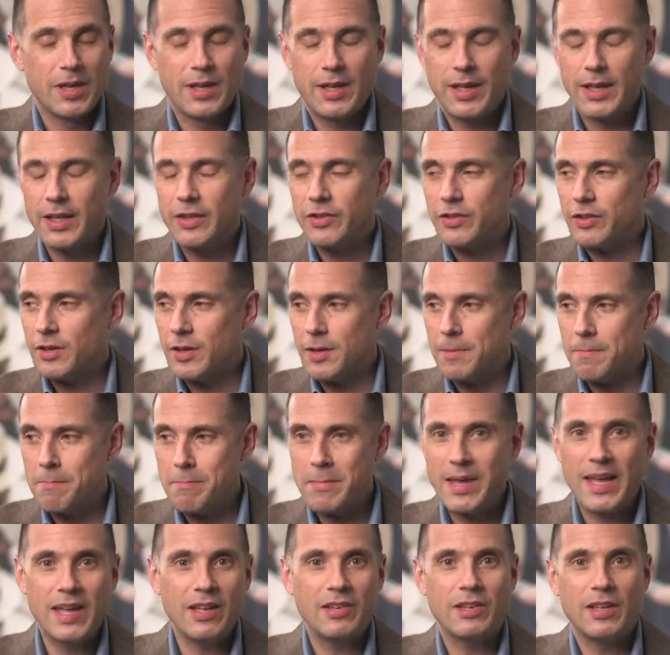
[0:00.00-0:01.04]
It's
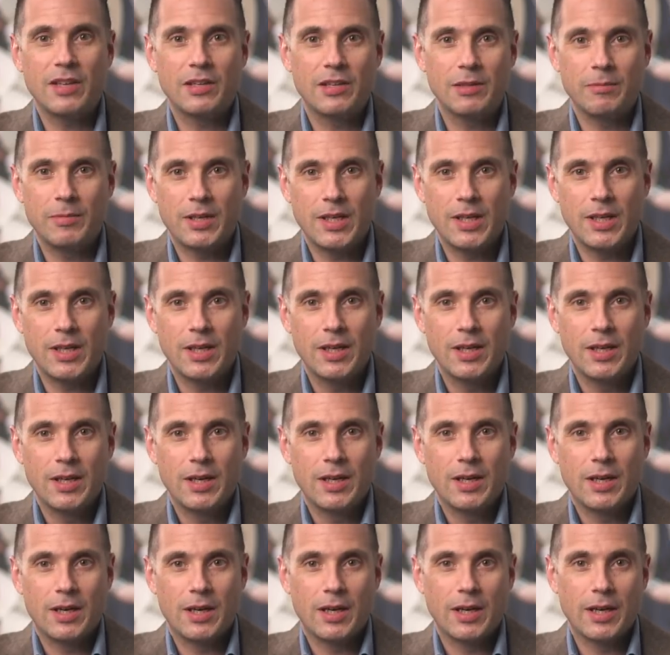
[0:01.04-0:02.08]
amazing to me
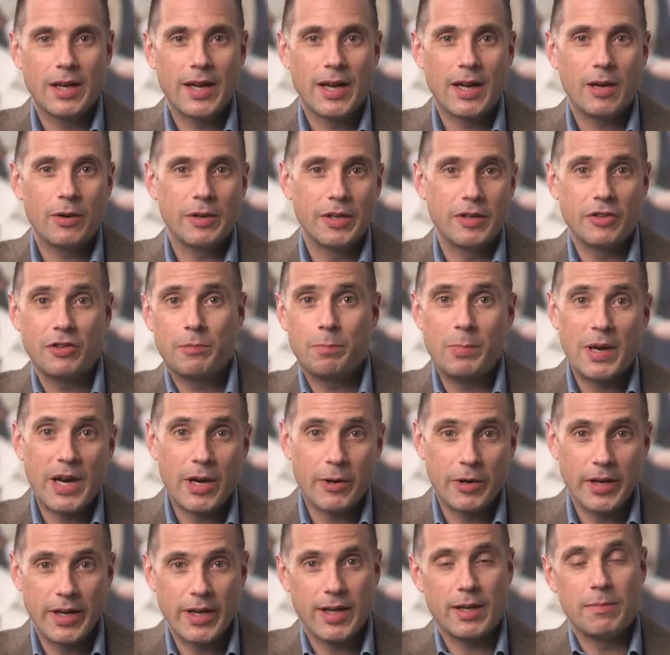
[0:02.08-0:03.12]
how
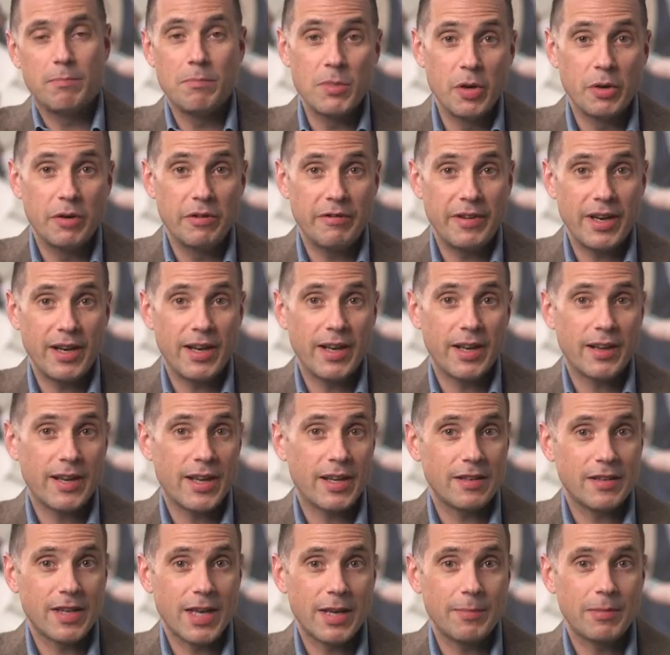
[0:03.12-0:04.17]
inspiring and motivating
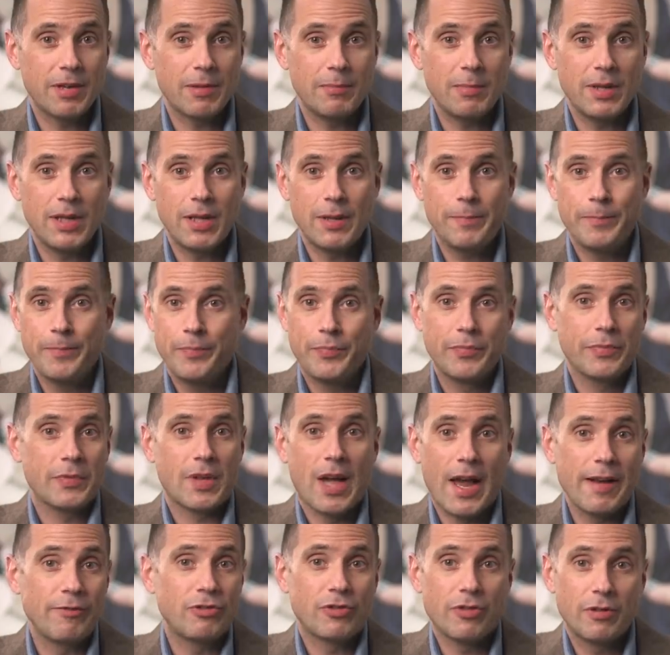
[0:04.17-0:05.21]
that time can be.
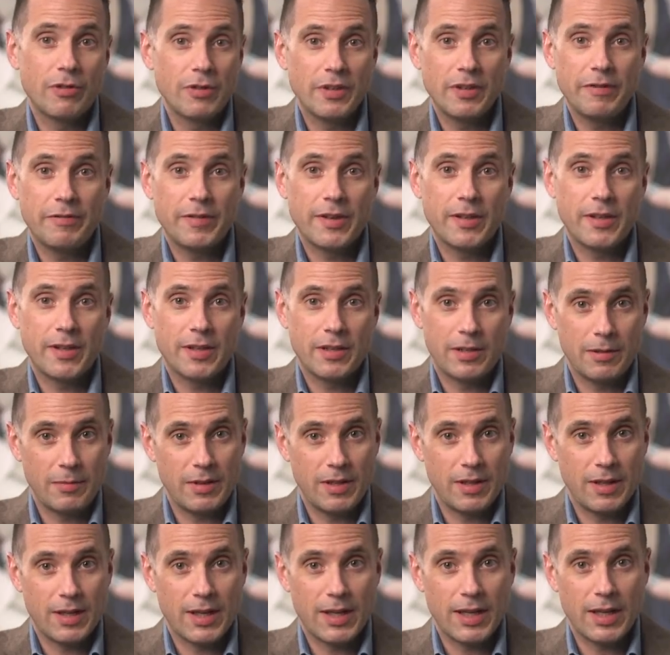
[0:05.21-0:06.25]
I've certainly found that to be
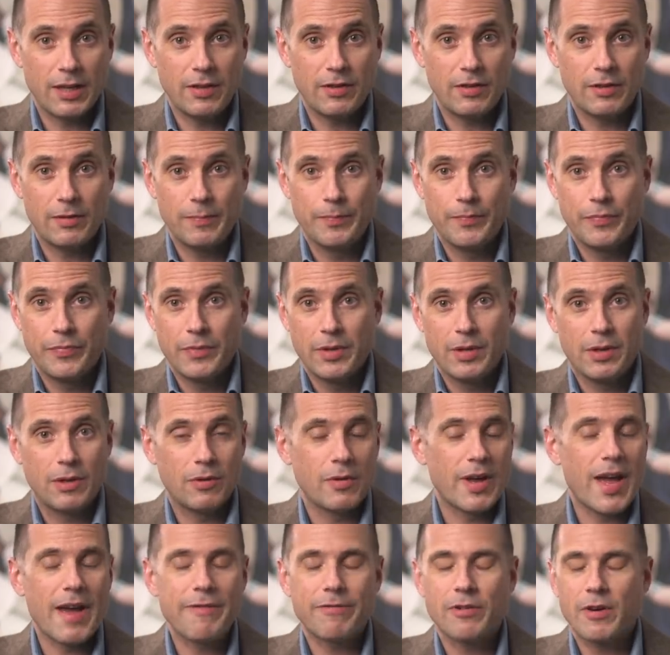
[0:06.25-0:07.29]
the case. You
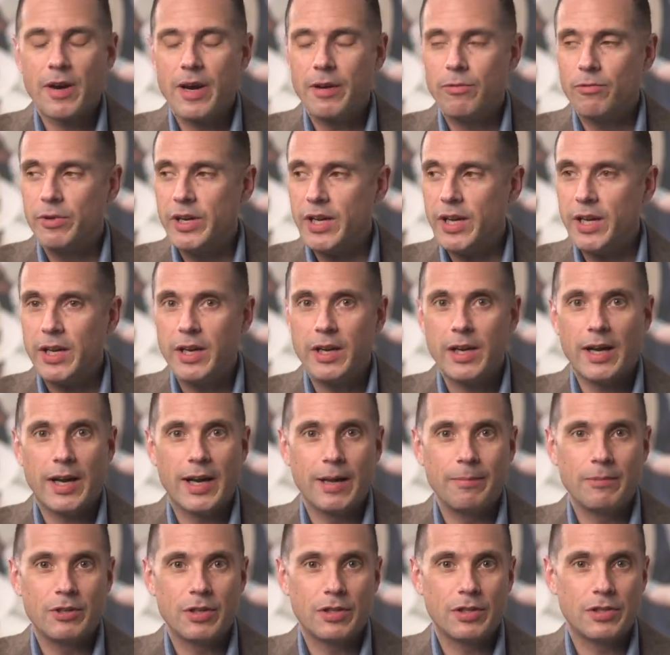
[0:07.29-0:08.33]
know, after I read,
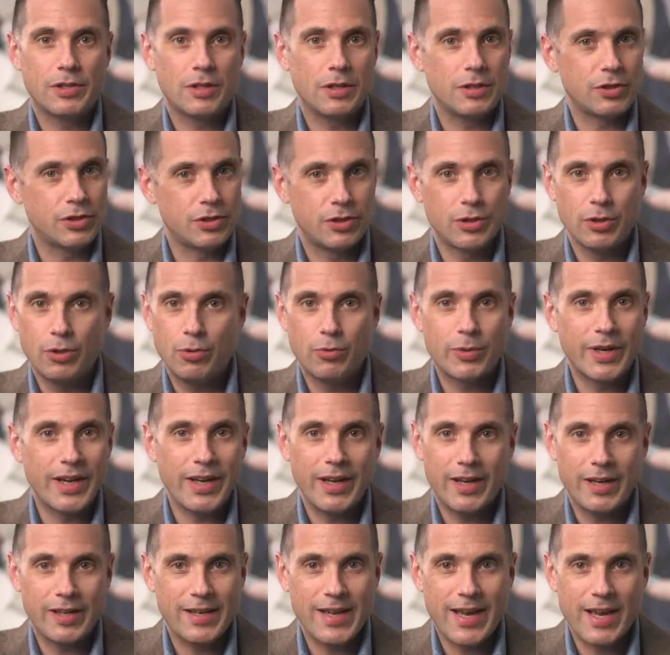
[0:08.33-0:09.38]
I'm just so ready
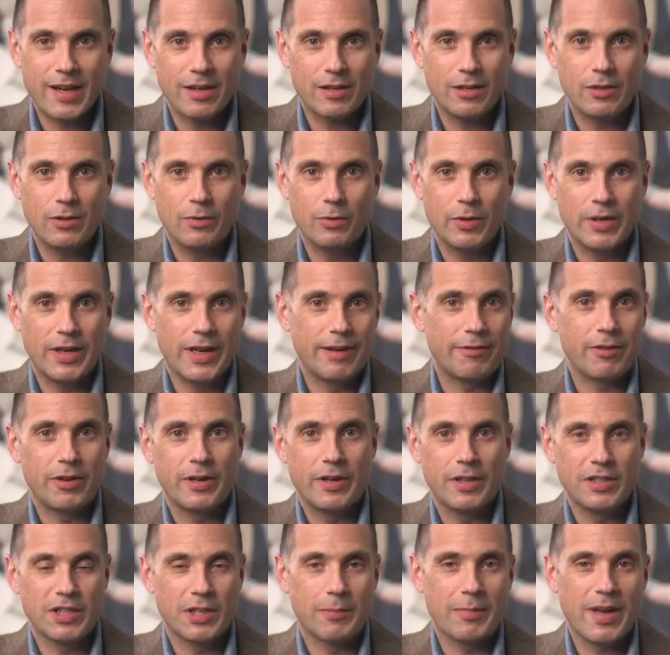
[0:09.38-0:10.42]
to tackle whatever it
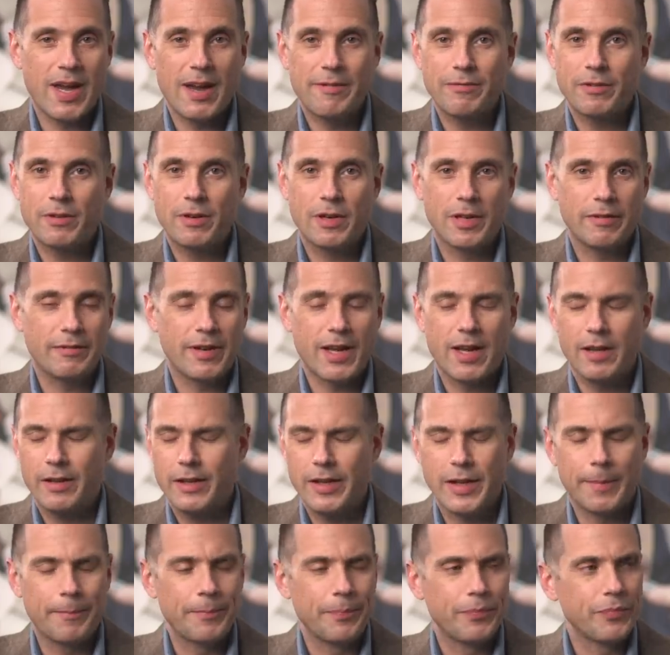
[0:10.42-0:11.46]
is I'm after, and I've got
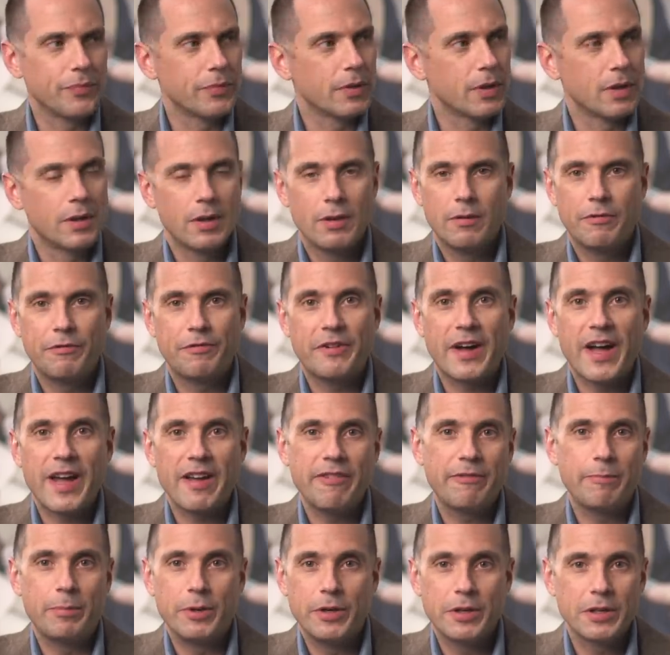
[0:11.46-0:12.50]
like
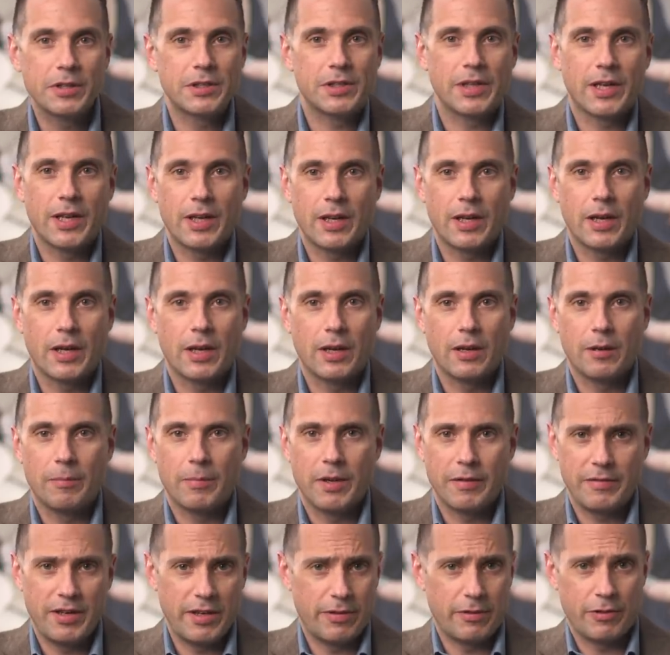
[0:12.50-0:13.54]
5 books that
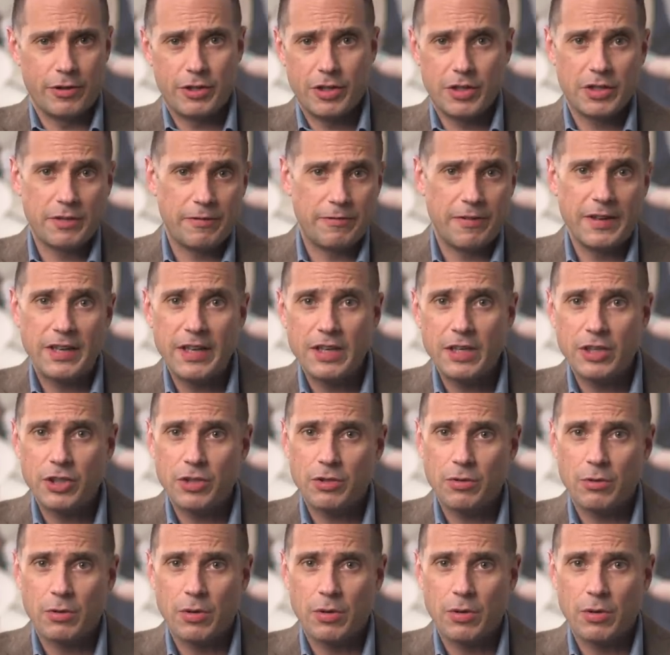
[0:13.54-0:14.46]
I've either just finished